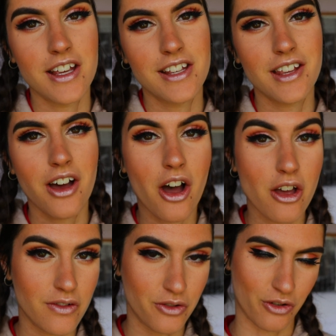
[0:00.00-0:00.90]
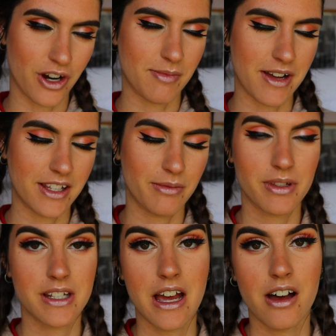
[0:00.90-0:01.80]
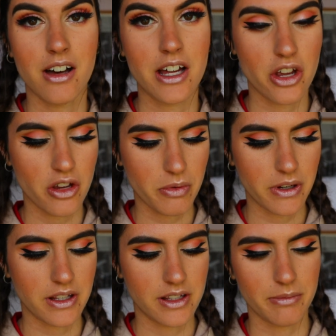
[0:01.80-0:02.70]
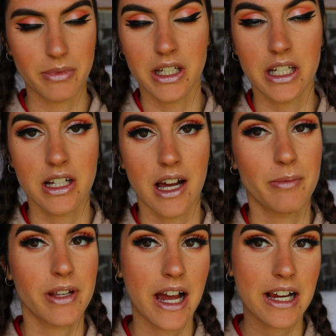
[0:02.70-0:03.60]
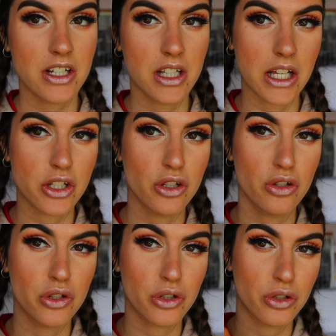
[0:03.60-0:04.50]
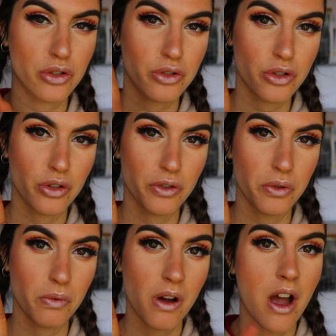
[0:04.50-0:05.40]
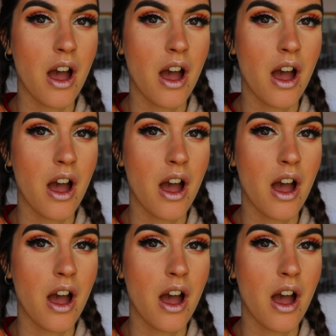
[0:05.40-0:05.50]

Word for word: is overdrawing my lips now I know you've probably seen this a million times I actually like to use two